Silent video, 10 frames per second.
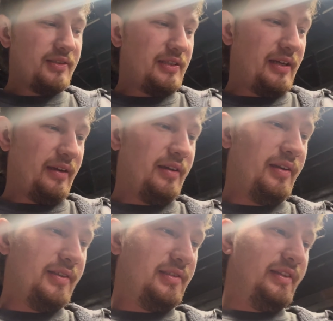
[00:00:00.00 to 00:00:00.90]
like
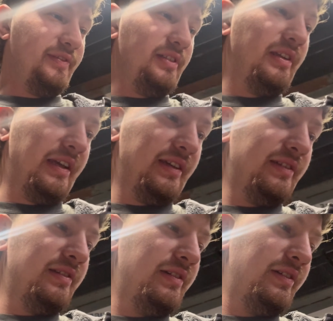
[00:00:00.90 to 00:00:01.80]
it's lifted the
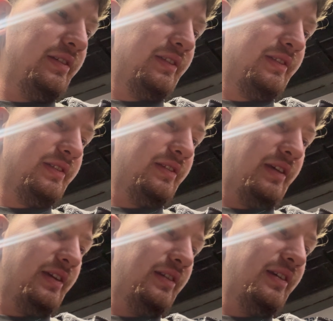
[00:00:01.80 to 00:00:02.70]
head. You can see the
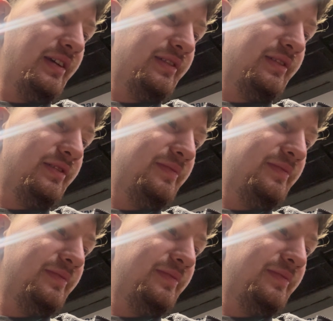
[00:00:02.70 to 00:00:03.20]
head gasket's